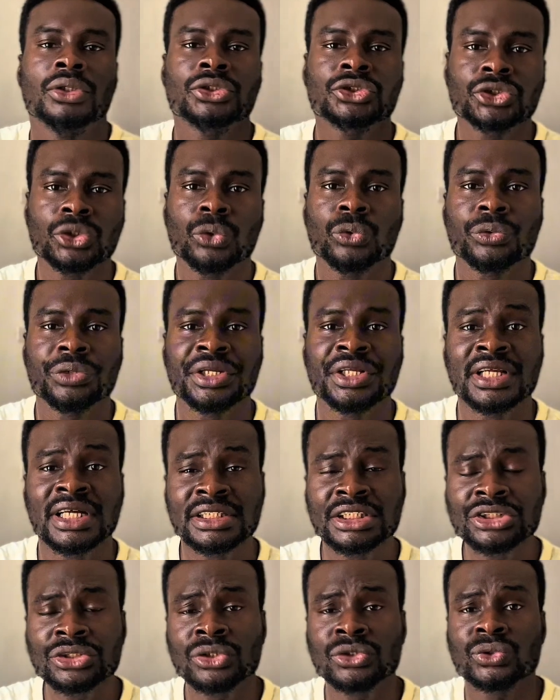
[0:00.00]
So in
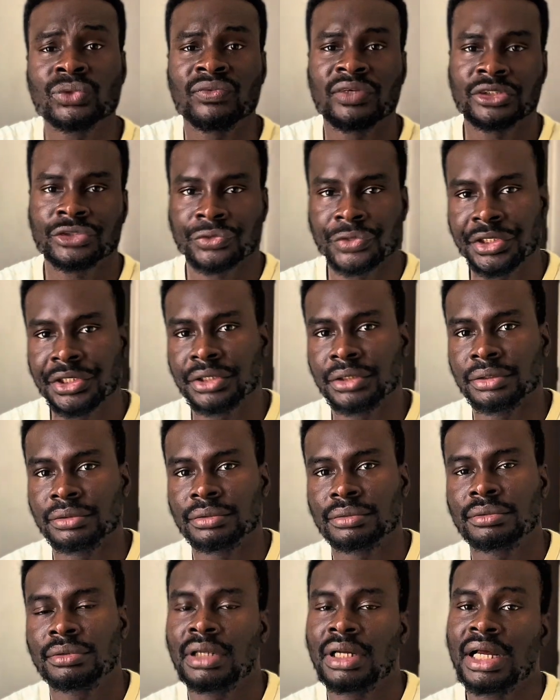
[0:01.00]
addition to
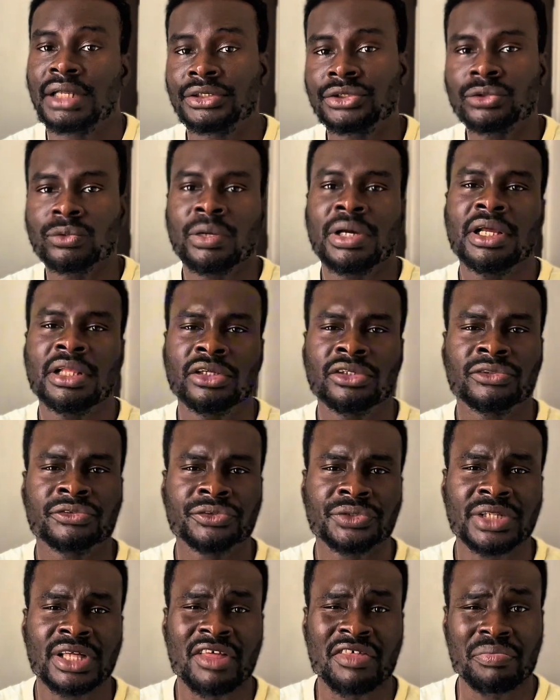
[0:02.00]
overtrading, as to why a lot of
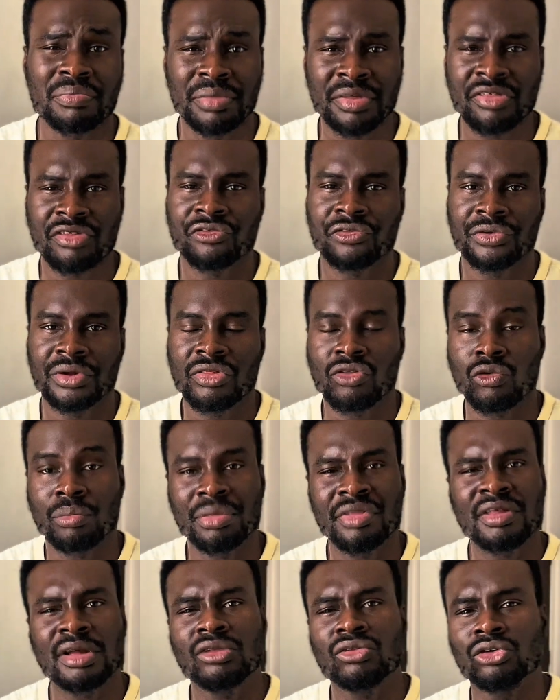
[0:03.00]
traders miss trades or
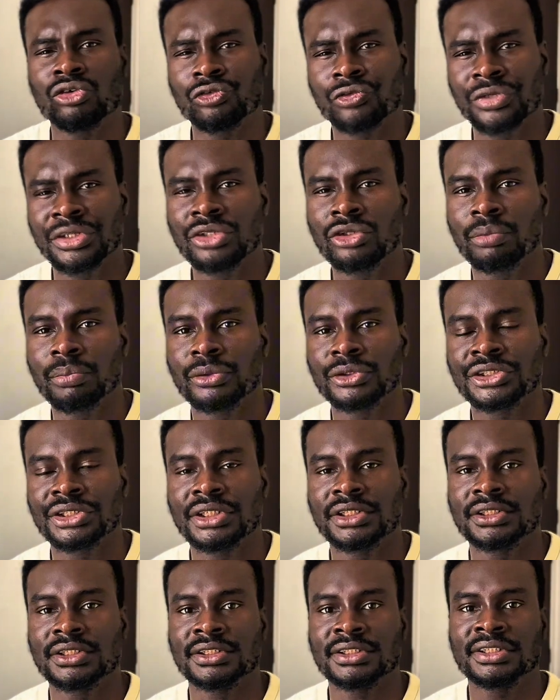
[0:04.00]
miss out on trading
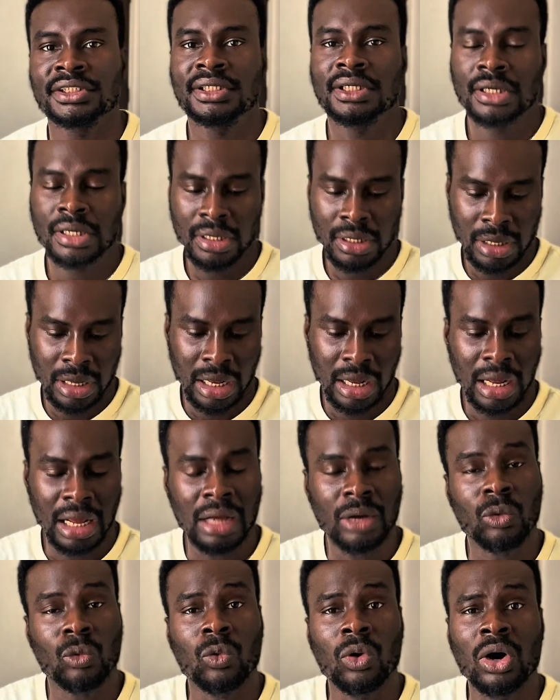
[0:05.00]
opportunities,
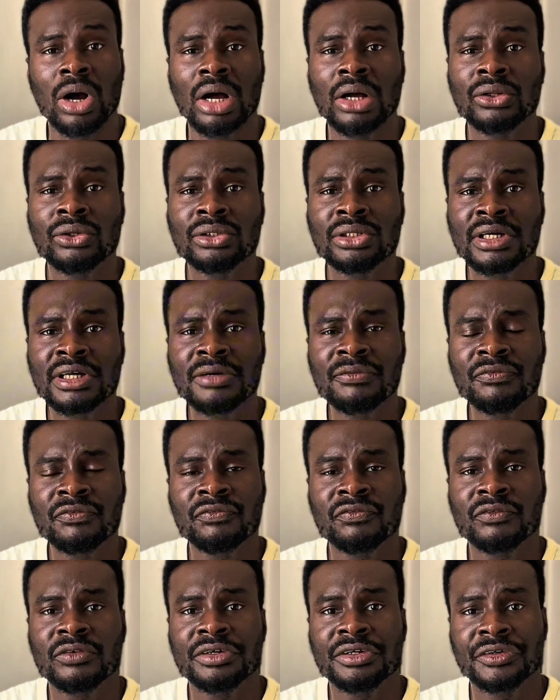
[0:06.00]
another
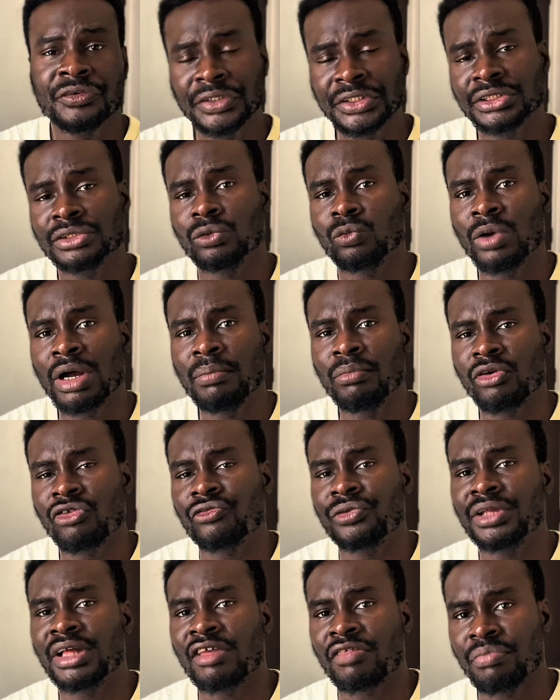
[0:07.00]
reason why most
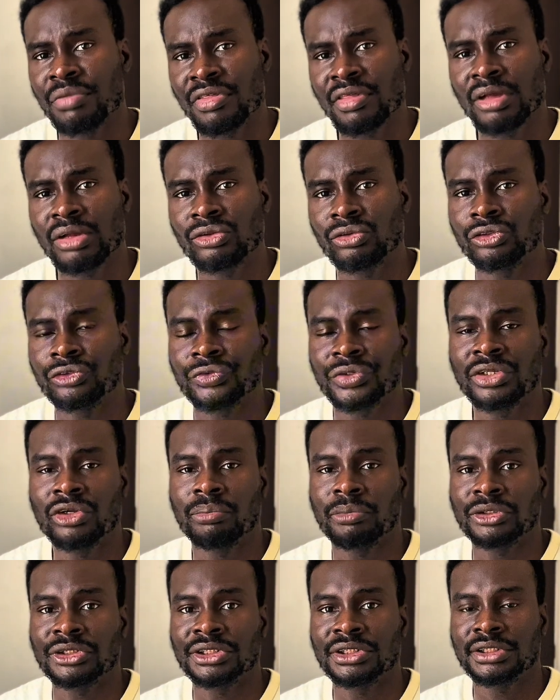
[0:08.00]
traders miss out on trading
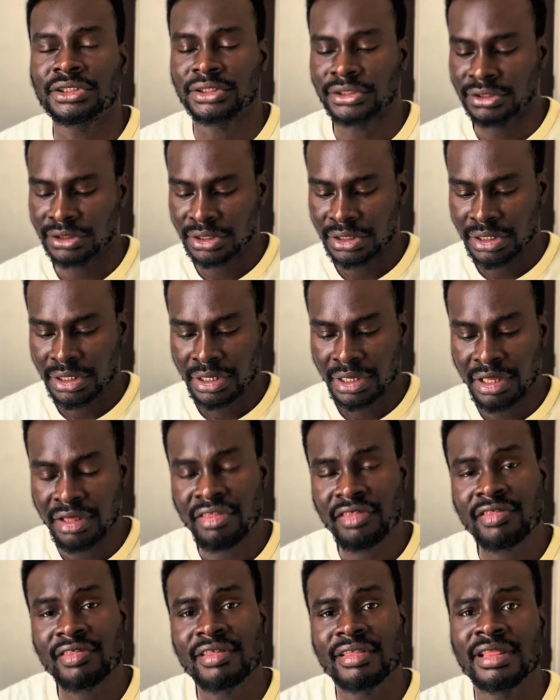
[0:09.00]
opportunities
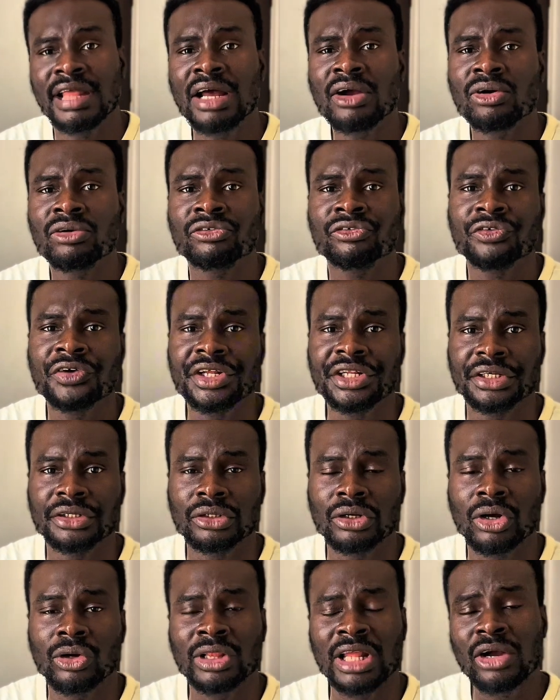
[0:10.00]
is lack of
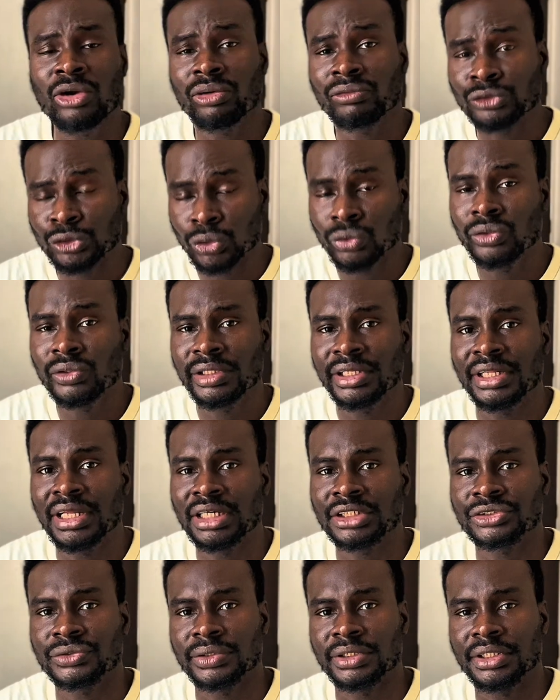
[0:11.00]
journaling
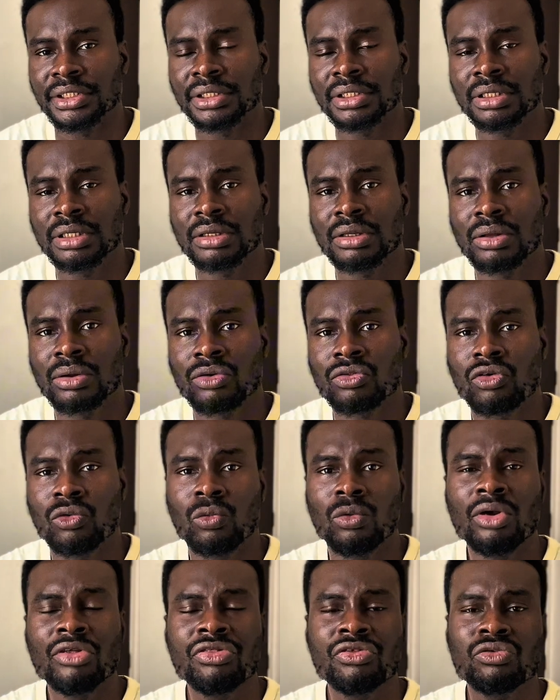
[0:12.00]
actually. So
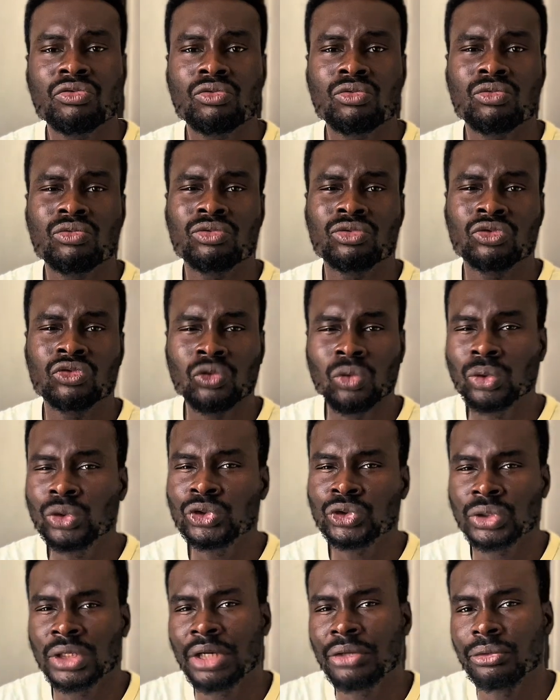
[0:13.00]
once you don't
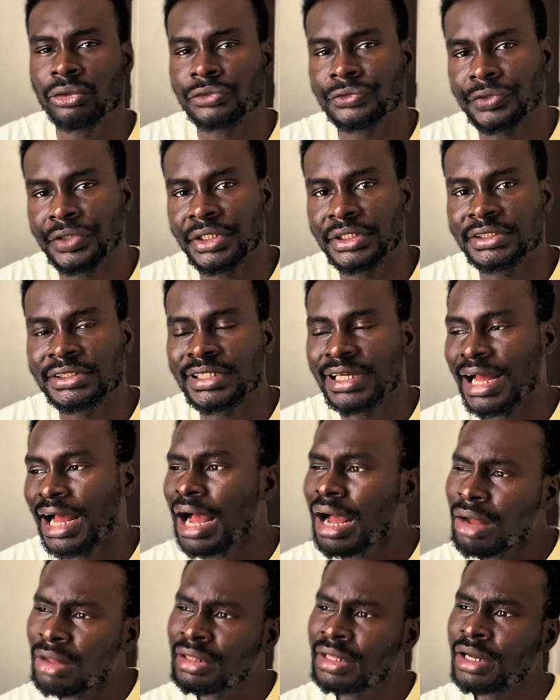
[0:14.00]
journal your trades,
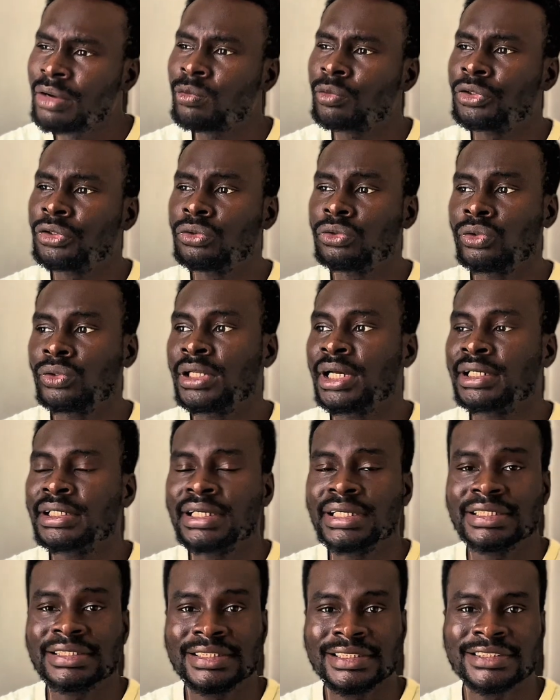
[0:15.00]
how then will you know
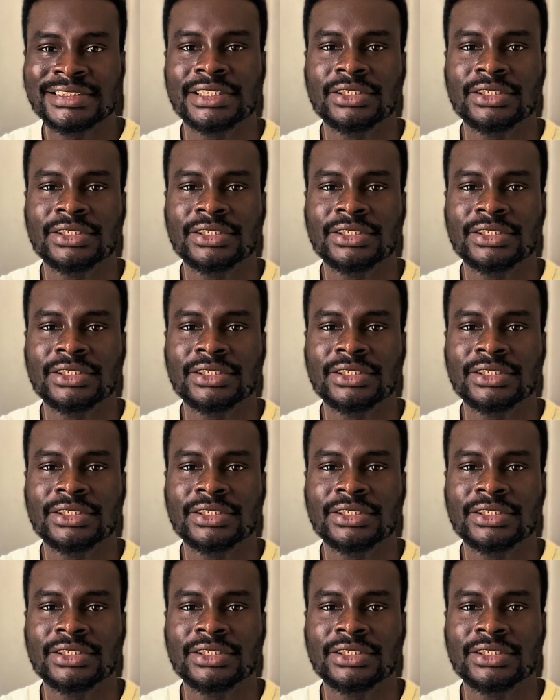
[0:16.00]
that this